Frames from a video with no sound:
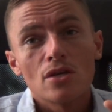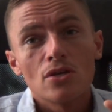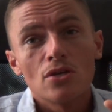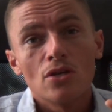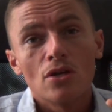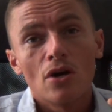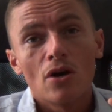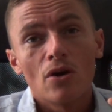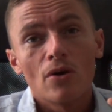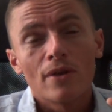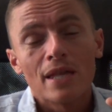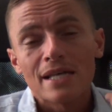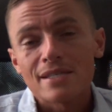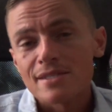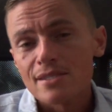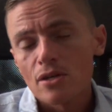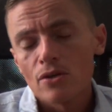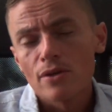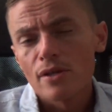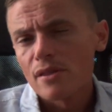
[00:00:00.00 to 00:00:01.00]
you know,
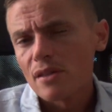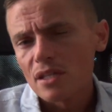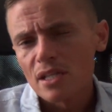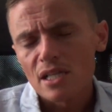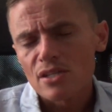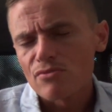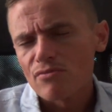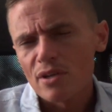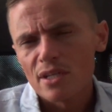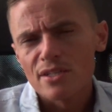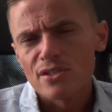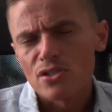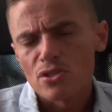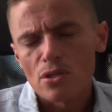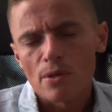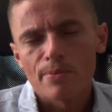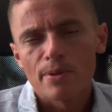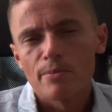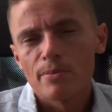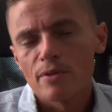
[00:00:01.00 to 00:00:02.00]
that's the only thing that's really
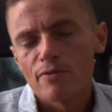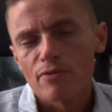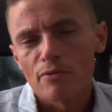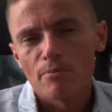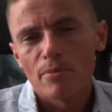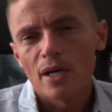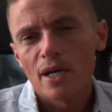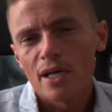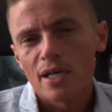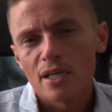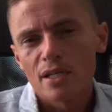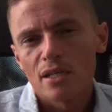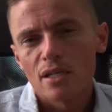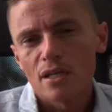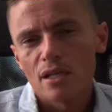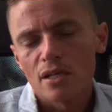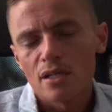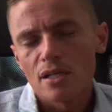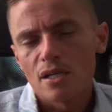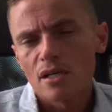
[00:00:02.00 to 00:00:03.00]
stopping me from buying
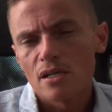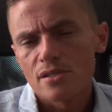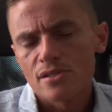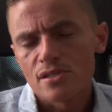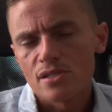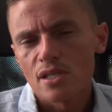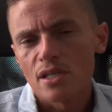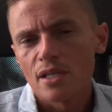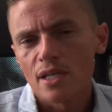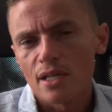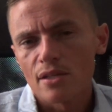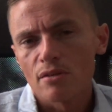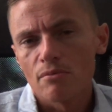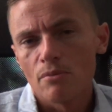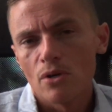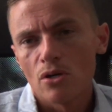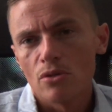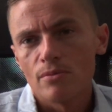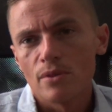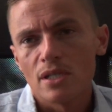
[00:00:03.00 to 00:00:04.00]
a sin at the
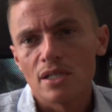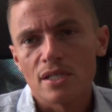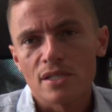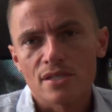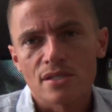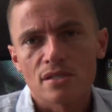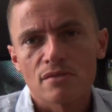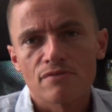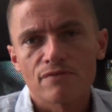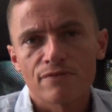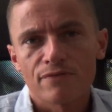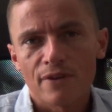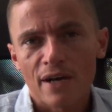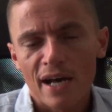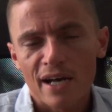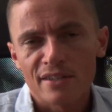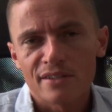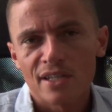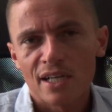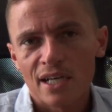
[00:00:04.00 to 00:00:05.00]
moment is the
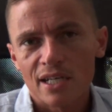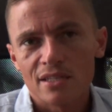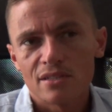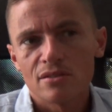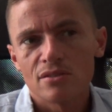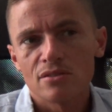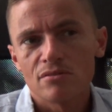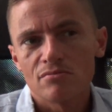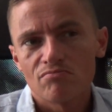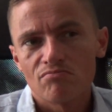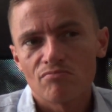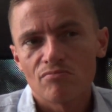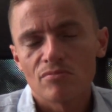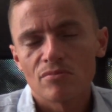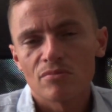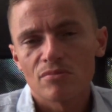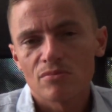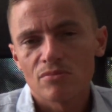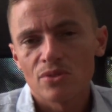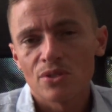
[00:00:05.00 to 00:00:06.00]
fact that,
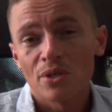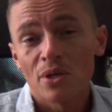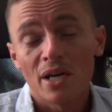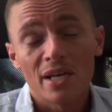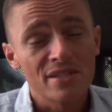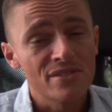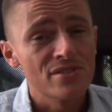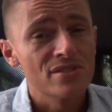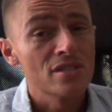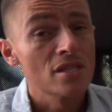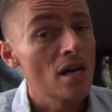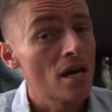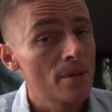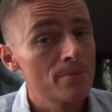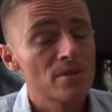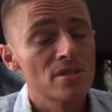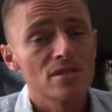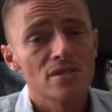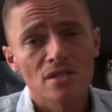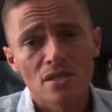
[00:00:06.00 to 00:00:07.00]
you know, it's
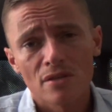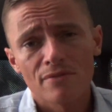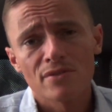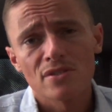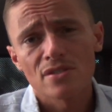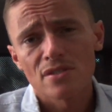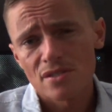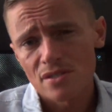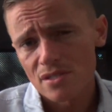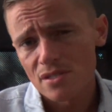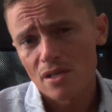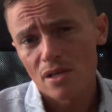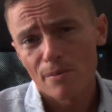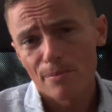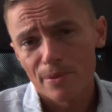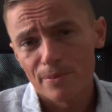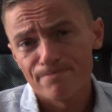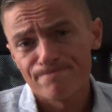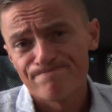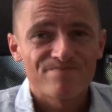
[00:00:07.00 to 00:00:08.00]
time to service the
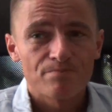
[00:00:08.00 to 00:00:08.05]
sub.